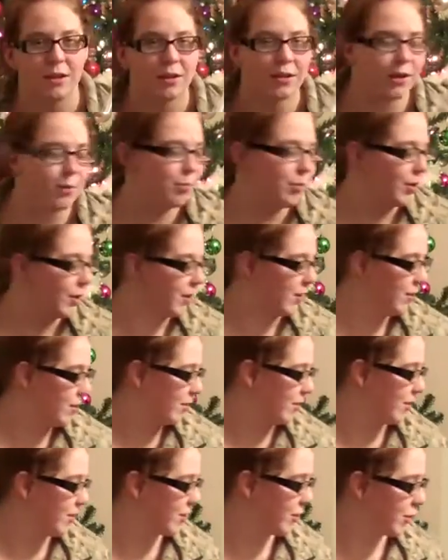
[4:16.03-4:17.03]
I'm going to
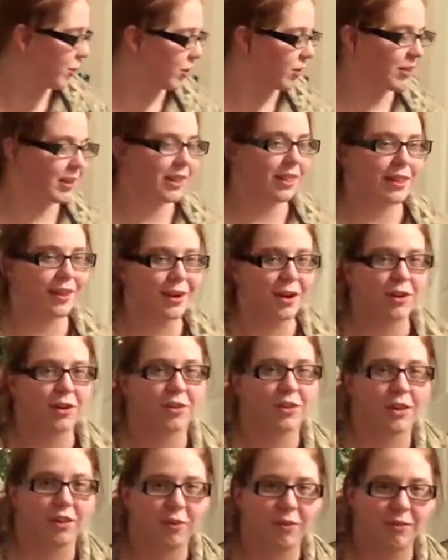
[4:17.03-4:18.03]
put girly
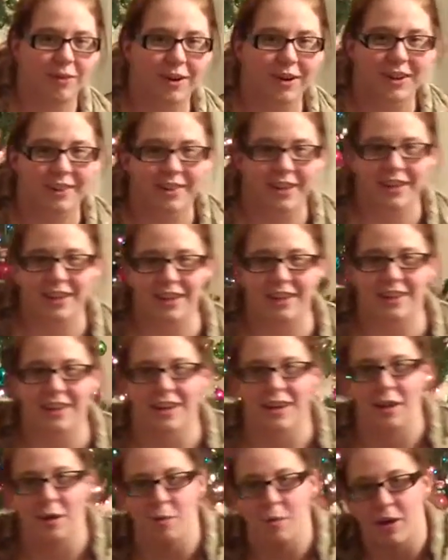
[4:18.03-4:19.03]
stickers all over it, and then he's
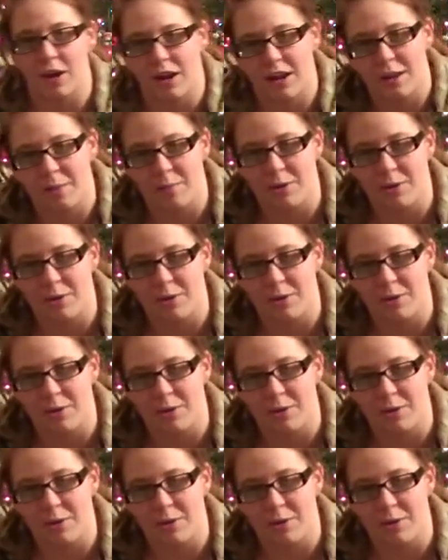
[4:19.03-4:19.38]
not going to want it